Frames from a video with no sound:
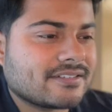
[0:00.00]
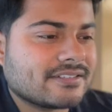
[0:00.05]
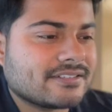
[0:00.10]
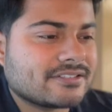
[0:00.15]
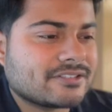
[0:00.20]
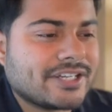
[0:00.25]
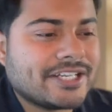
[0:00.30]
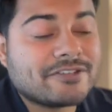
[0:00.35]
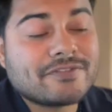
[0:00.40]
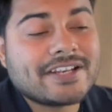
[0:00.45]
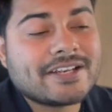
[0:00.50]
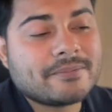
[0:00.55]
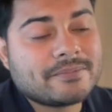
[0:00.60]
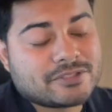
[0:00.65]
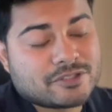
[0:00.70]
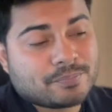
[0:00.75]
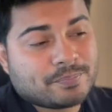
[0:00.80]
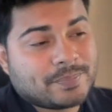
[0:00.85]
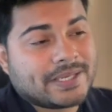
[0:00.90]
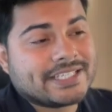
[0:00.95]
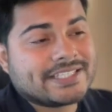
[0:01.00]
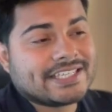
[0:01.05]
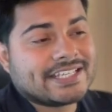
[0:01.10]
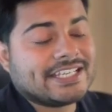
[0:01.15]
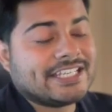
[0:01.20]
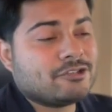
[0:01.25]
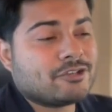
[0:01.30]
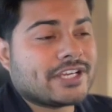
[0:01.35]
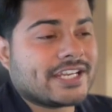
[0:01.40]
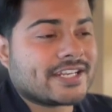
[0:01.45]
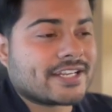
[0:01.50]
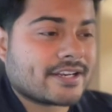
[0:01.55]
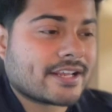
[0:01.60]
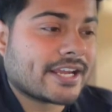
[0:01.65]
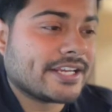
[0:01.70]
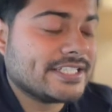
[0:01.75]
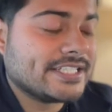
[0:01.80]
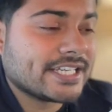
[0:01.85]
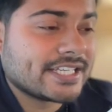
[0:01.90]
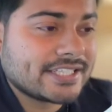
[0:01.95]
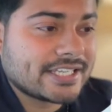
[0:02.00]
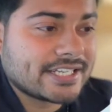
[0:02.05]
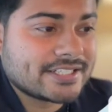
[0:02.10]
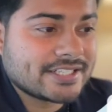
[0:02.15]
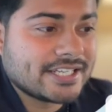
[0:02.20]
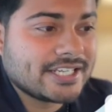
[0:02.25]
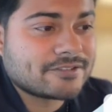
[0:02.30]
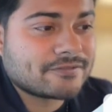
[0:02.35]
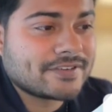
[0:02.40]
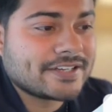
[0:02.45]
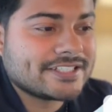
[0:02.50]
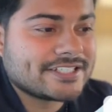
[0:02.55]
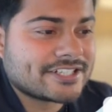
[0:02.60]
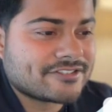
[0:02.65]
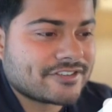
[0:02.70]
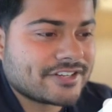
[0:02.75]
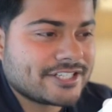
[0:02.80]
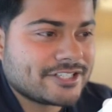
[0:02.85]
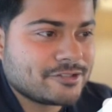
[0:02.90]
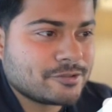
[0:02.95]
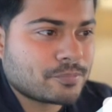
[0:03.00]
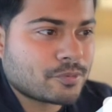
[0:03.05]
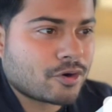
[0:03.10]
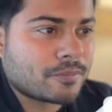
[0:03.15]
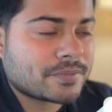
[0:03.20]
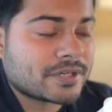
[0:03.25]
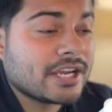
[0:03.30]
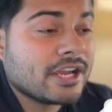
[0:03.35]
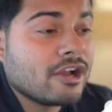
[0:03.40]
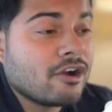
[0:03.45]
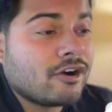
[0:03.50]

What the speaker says: so it will, so basically you get an idea that it will generate you prompt.